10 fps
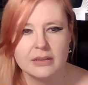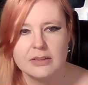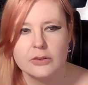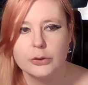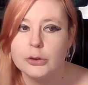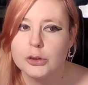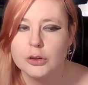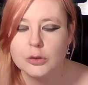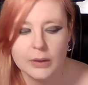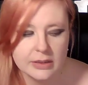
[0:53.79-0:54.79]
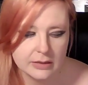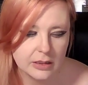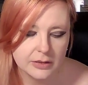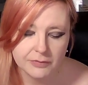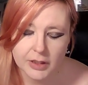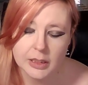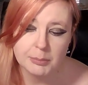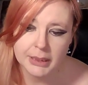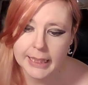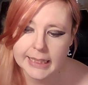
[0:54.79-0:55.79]
disillusioned when I started to finally
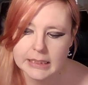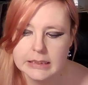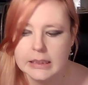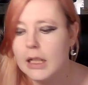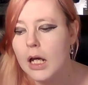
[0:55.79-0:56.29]
play it.